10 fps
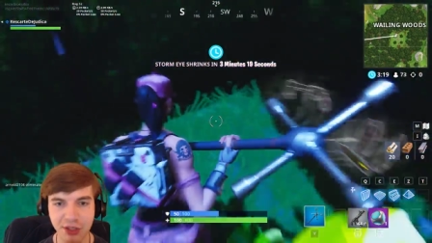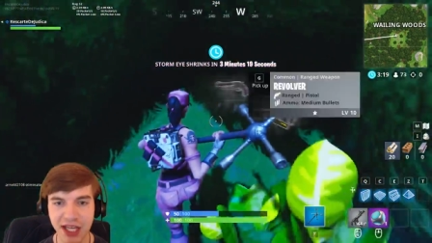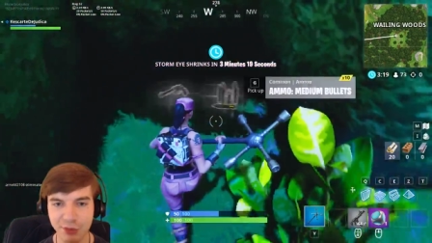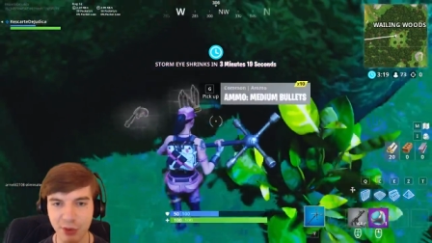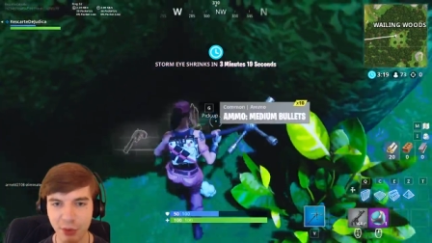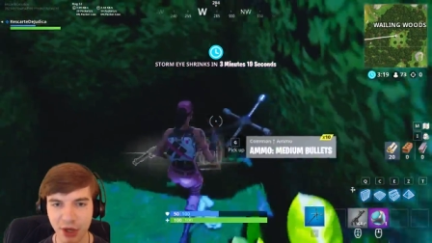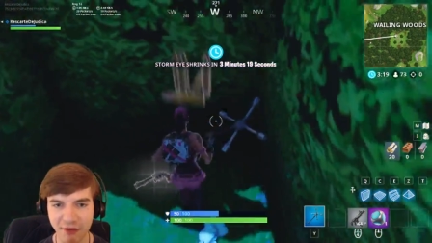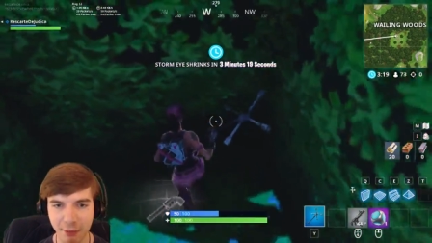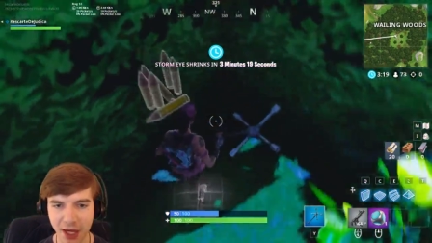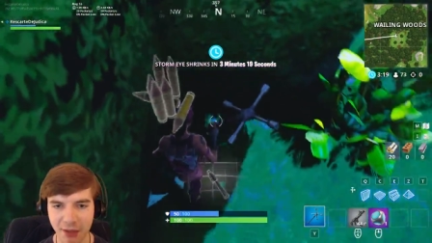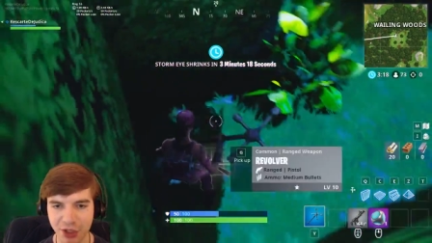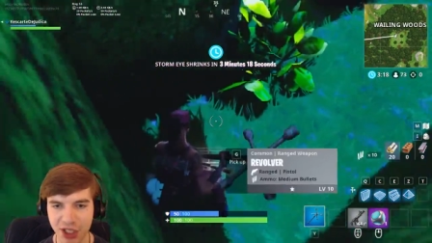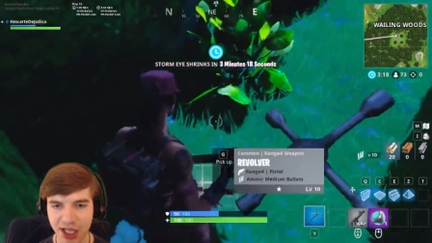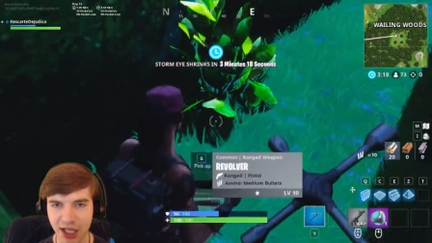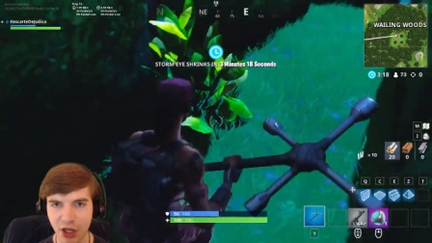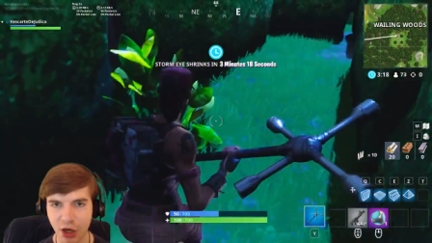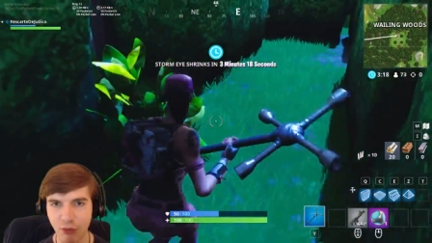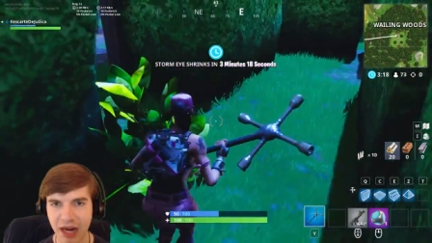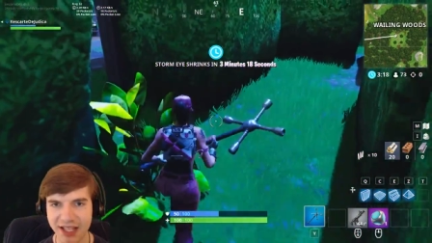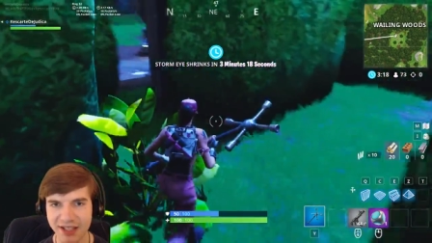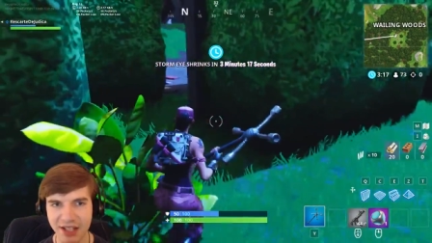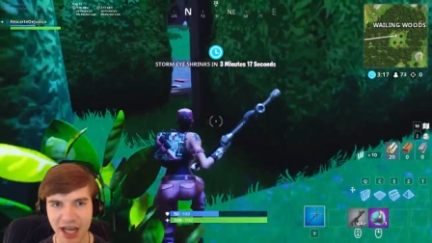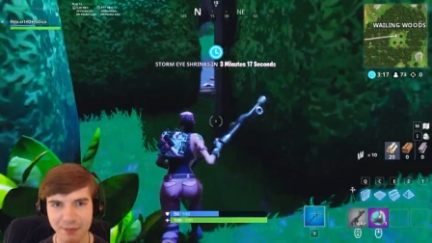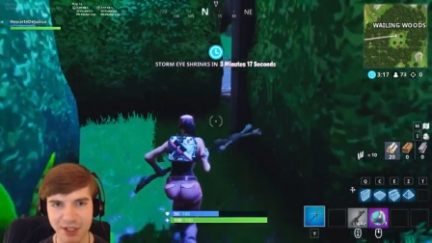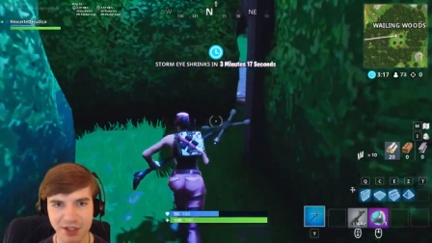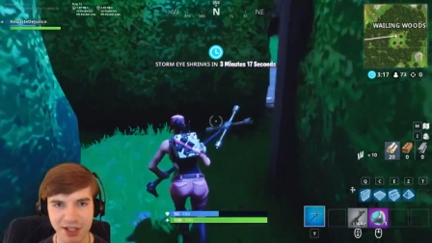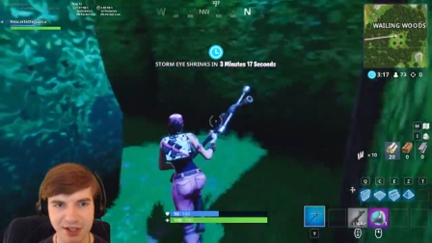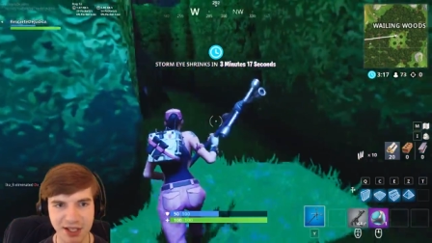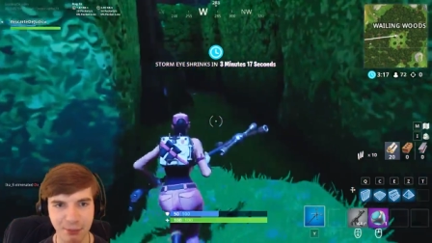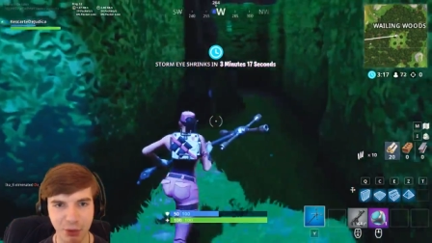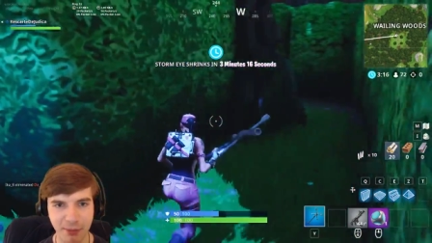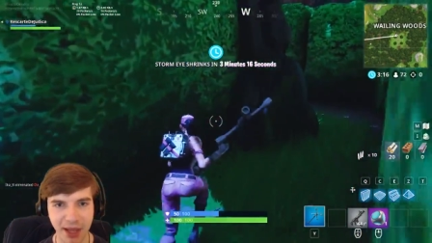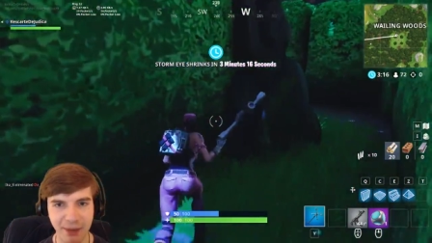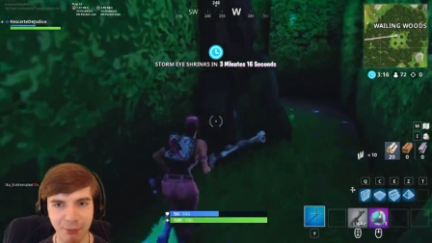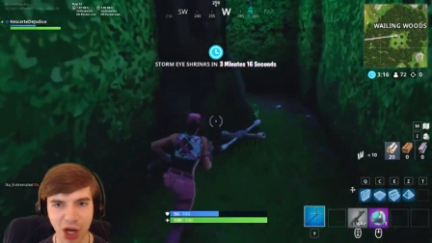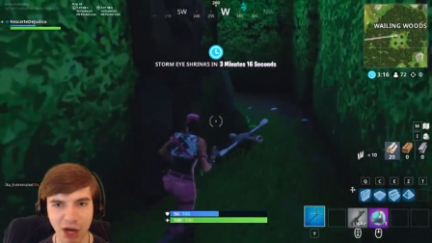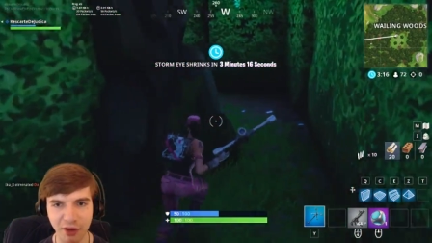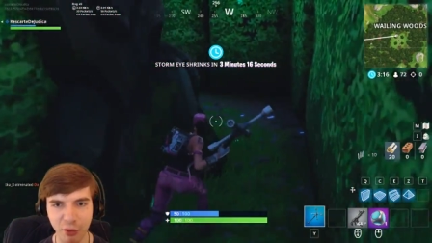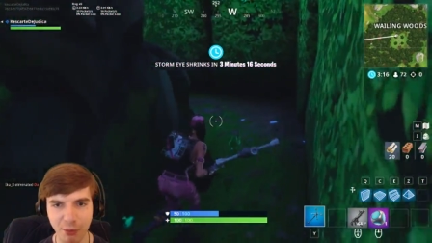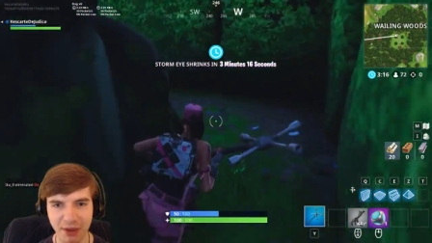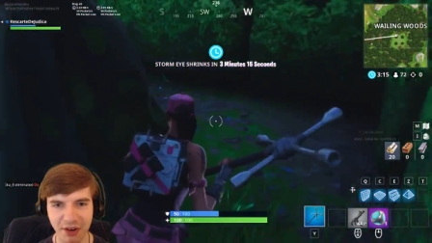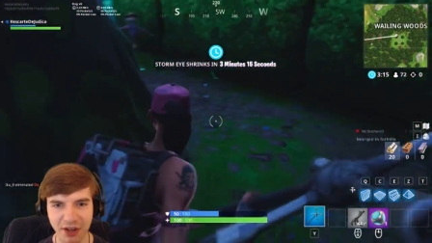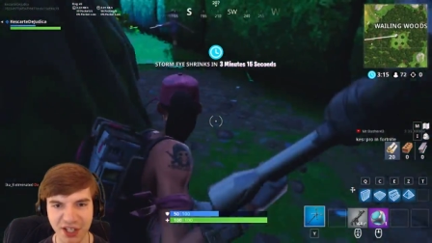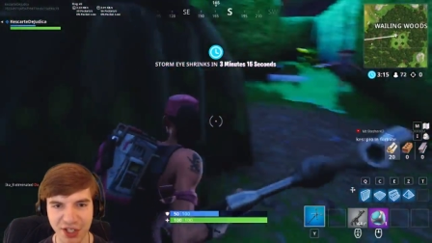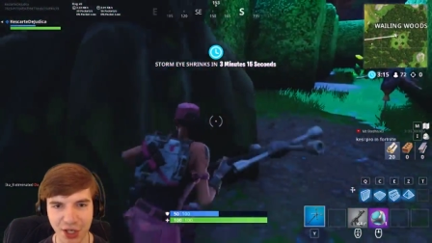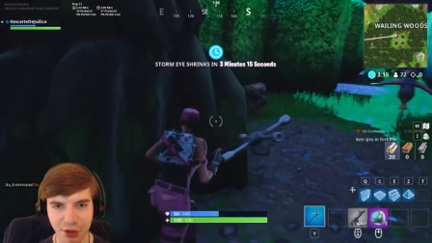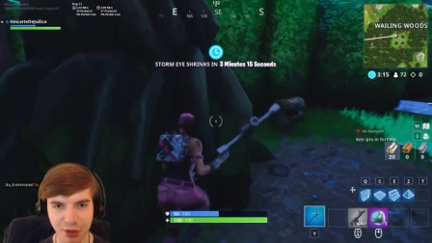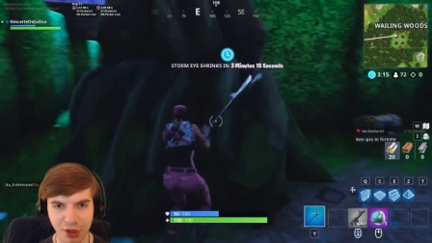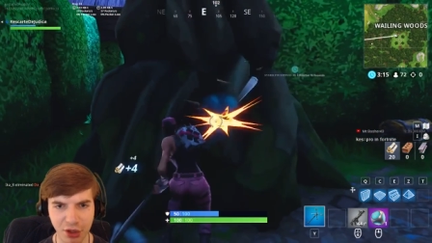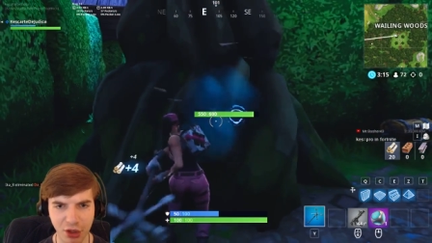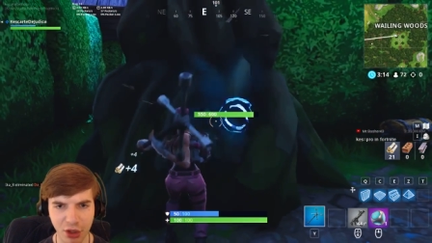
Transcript: too? Yes, we will have a PUBG Rise to the Top series at some point, mate. It probably won't be very soon.